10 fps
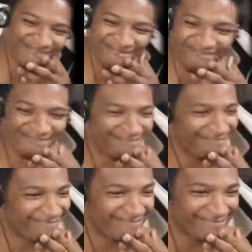I don't
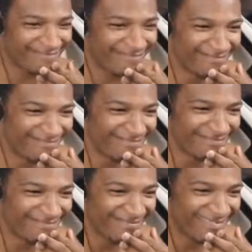want to spoil it
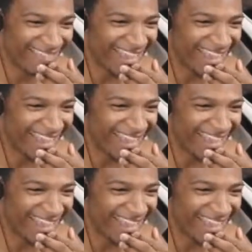because somebody